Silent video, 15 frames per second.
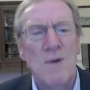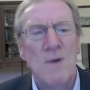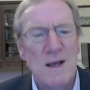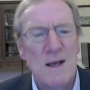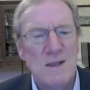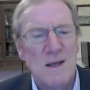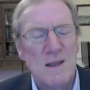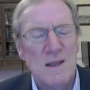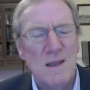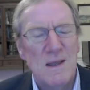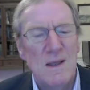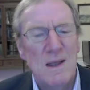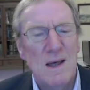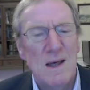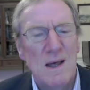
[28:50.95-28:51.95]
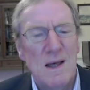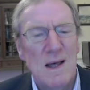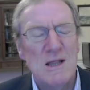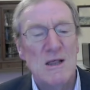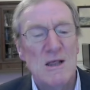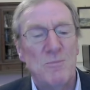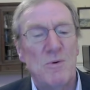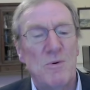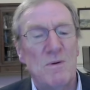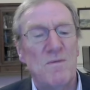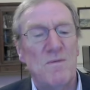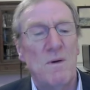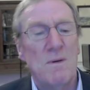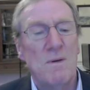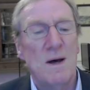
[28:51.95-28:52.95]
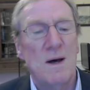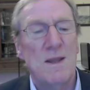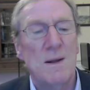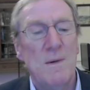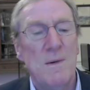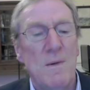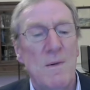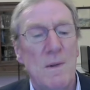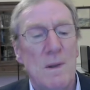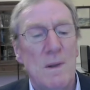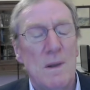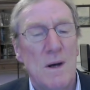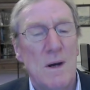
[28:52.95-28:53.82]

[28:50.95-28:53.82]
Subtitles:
Brexit, and support for a rather